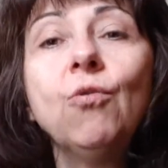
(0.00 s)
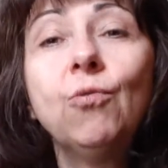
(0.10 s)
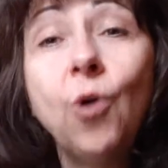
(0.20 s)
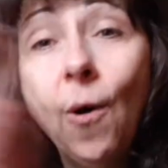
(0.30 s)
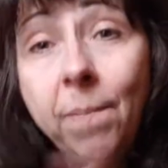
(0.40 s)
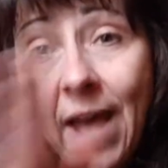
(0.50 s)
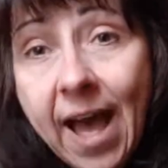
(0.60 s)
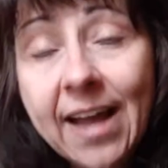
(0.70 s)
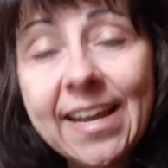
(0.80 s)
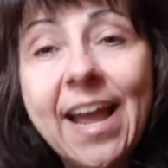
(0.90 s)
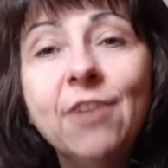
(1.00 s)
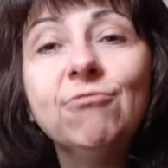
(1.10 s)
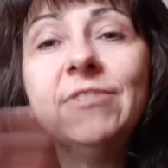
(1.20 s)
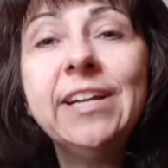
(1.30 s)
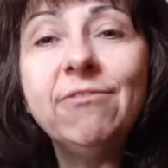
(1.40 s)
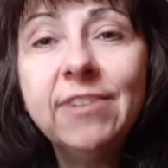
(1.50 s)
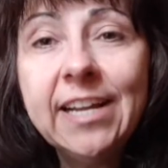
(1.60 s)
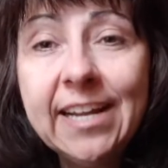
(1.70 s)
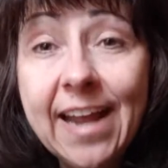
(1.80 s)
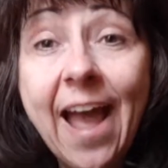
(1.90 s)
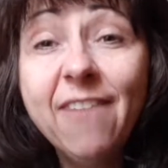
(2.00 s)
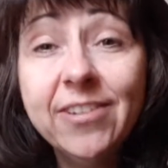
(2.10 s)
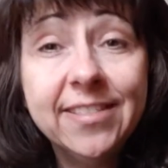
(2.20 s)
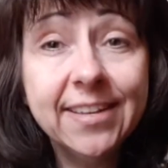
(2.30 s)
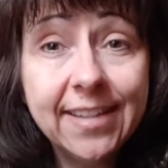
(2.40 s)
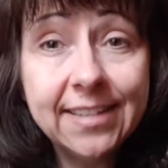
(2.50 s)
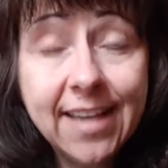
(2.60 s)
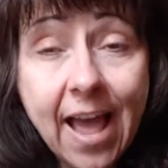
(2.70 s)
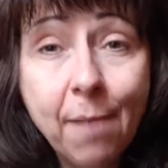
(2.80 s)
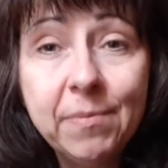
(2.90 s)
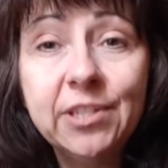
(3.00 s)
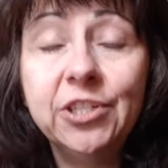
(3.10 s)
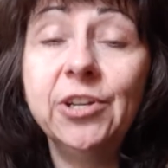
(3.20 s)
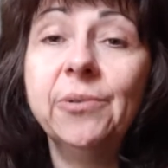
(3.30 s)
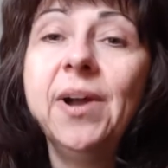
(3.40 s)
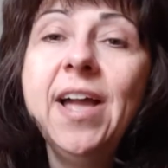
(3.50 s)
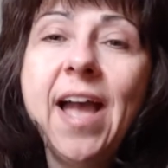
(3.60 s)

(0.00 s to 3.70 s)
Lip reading: go back and reread everything that's happened to you.